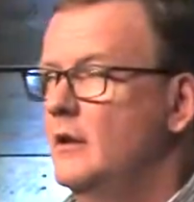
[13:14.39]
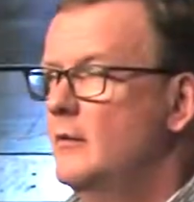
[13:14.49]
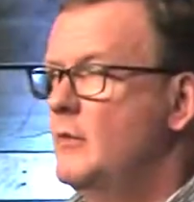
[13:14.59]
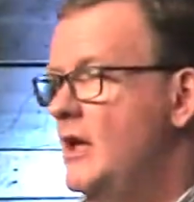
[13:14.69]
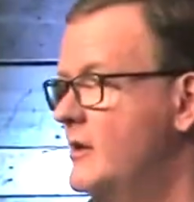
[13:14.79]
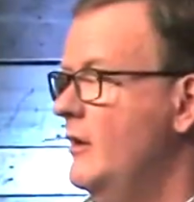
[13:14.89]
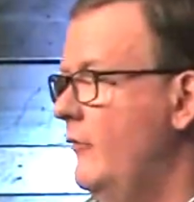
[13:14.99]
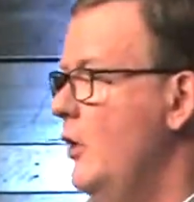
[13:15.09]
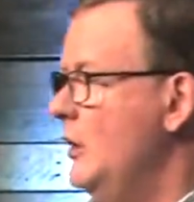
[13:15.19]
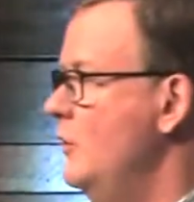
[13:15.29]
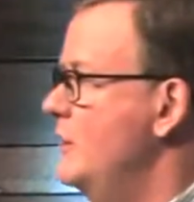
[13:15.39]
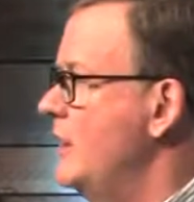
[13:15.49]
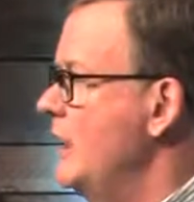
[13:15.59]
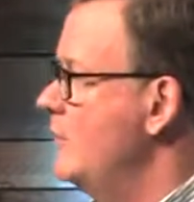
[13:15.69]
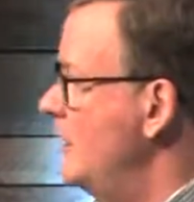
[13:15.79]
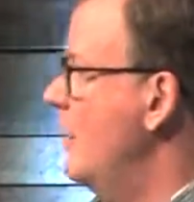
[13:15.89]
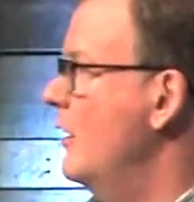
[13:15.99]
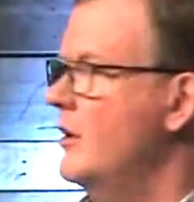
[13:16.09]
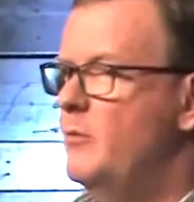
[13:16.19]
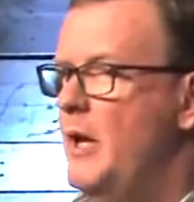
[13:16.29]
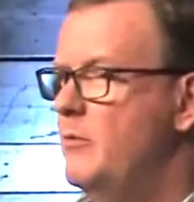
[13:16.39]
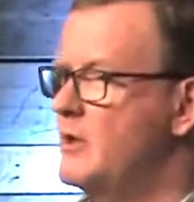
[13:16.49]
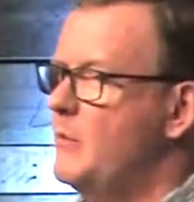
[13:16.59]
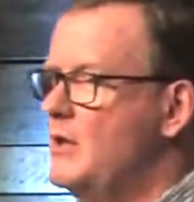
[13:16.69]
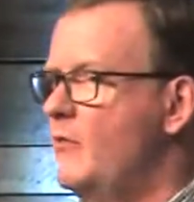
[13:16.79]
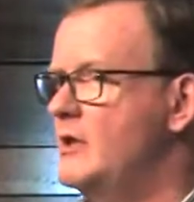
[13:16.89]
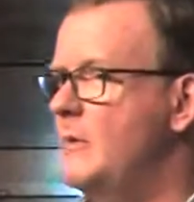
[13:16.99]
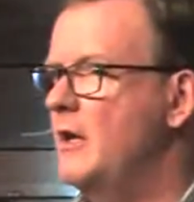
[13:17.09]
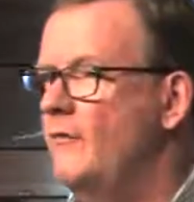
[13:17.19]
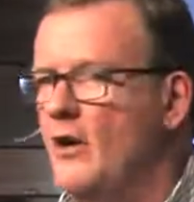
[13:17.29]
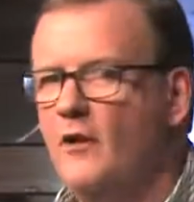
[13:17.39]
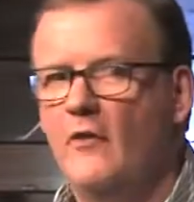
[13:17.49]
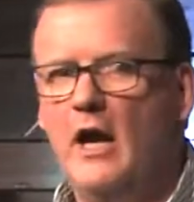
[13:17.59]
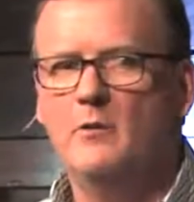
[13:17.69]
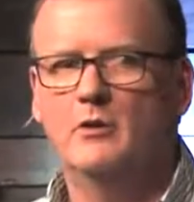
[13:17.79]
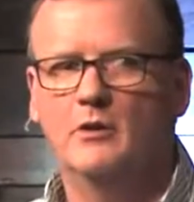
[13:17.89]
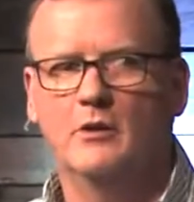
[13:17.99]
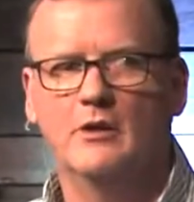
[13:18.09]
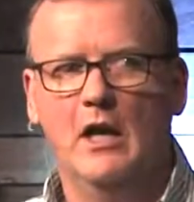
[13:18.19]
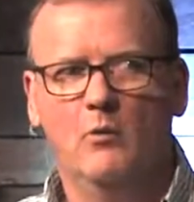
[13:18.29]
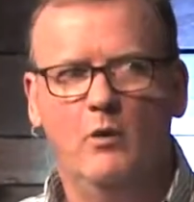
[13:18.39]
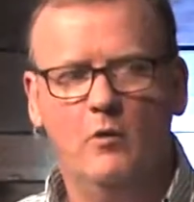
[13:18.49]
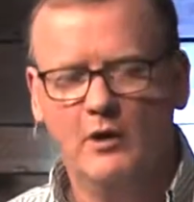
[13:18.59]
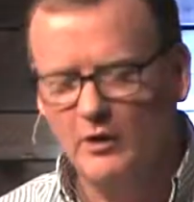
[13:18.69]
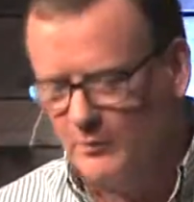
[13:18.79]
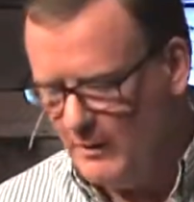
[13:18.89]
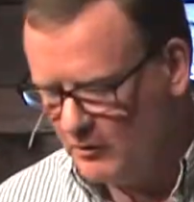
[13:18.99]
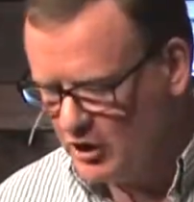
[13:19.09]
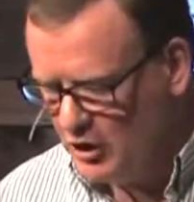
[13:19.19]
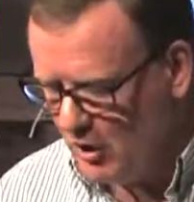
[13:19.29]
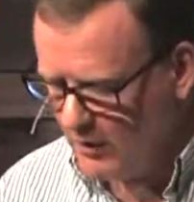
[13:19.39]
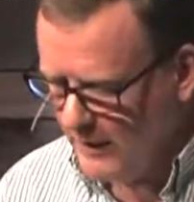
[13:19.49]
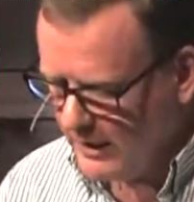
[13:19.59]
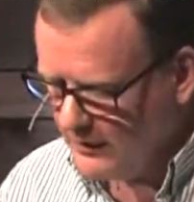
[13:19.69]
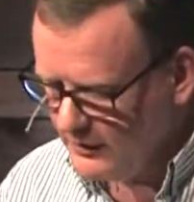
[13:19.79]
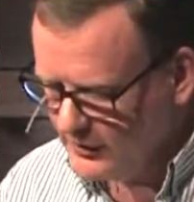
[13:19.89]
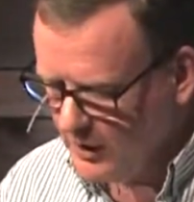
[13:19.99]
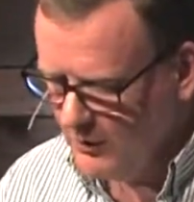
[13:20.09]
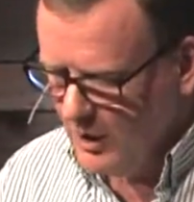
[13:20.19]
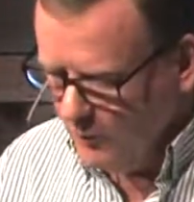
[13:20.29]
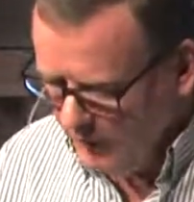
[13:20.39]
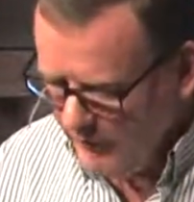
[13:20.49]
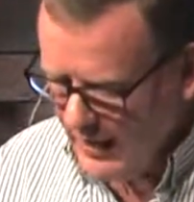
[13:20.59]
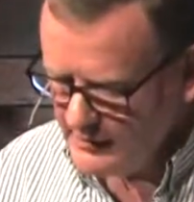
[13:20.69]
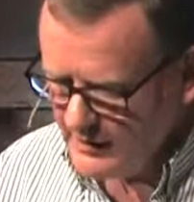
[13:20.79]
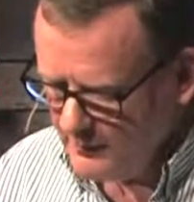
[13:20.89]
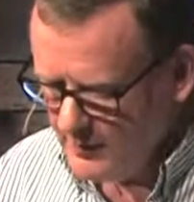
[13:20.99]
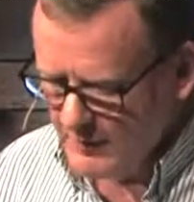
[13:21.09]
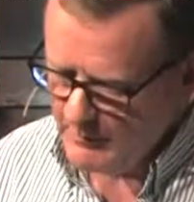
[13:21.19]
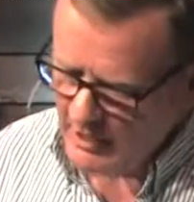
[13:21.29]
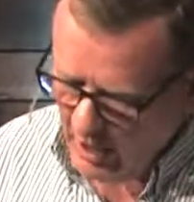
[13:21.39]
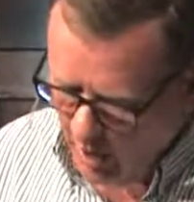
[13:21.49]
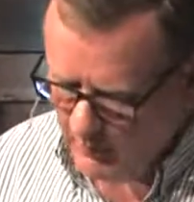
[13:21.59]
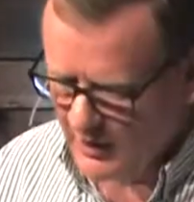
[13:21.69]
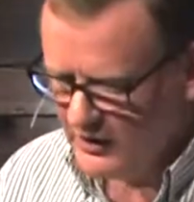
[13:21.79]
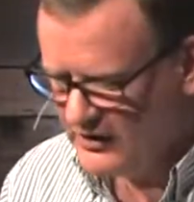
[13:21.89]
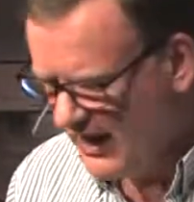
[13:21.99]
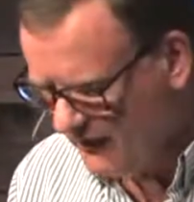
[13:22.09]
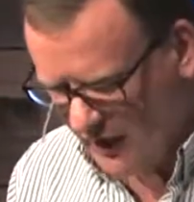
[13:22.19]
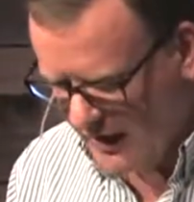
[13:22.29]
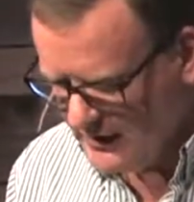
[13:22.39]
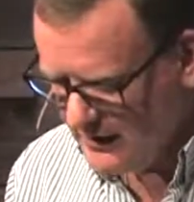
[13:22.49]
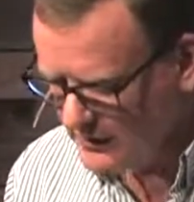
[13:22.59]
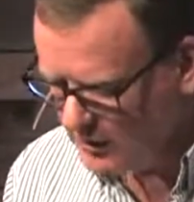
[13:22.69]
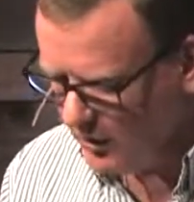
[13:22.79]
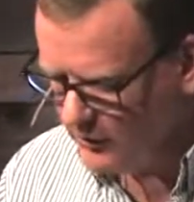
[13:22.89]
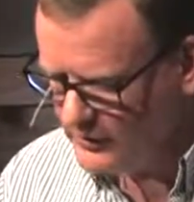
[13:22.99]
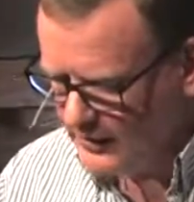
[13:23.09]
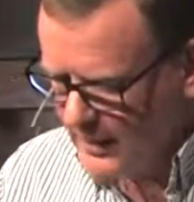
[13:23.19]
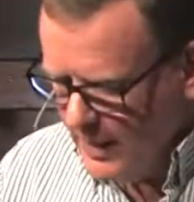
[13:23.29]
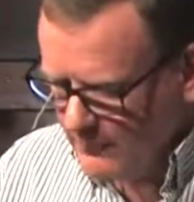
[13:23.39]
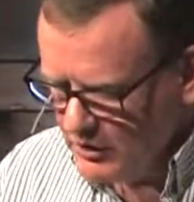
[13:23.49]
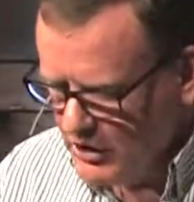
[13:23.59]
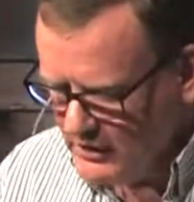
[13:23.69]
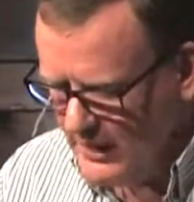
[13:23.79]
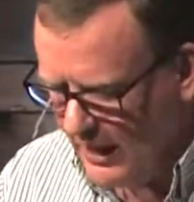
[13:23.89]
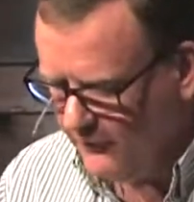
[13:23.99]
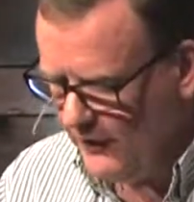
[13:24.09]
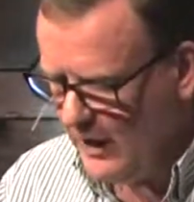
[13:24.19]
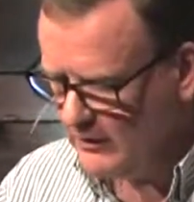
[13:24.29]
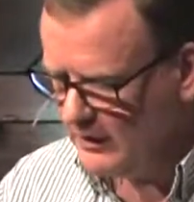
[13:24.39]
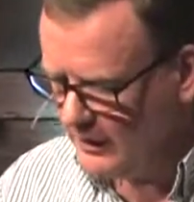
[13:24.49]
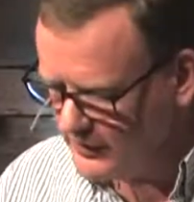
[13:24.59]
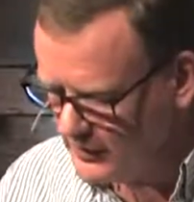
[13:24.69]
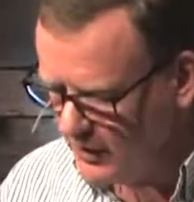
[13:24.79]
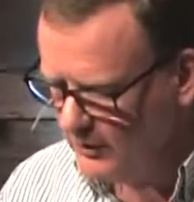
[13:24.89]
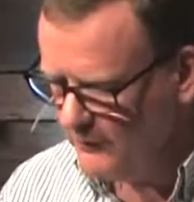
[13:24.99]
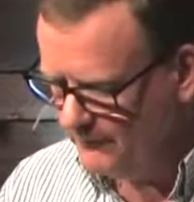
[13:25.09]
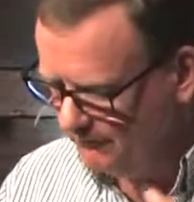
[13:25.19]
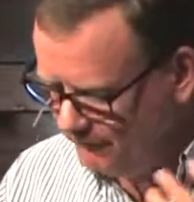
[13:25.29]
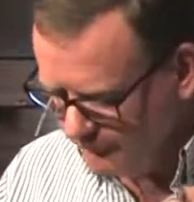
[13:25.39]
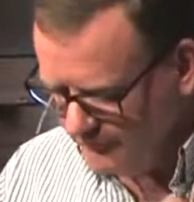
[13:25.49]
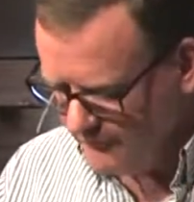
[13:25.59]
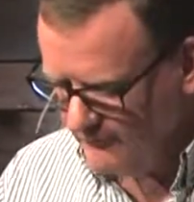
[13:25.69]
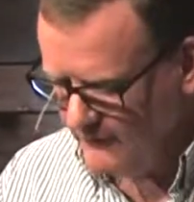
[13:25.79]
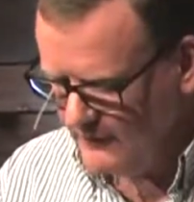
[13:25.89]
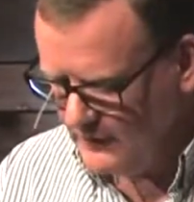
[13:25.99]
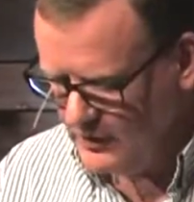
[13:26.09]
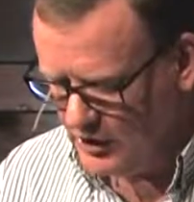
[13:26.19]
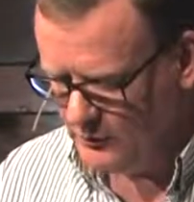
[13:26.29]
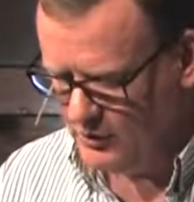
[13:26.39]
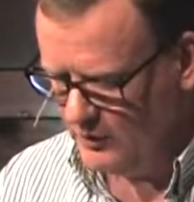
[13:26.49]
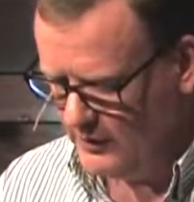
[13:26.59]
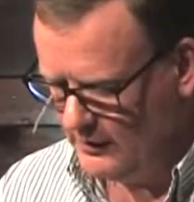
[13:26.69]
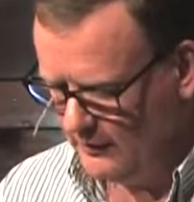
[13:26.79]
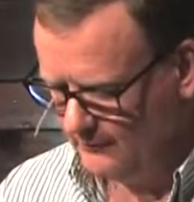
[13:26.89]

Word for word: Because if we lose things, we tell other people, especially with something very valuable to us, we want other people to know about it. And so we've asked them to maybe help us, think of ideas and all those things. But she's now found it, and so she's rejoicing.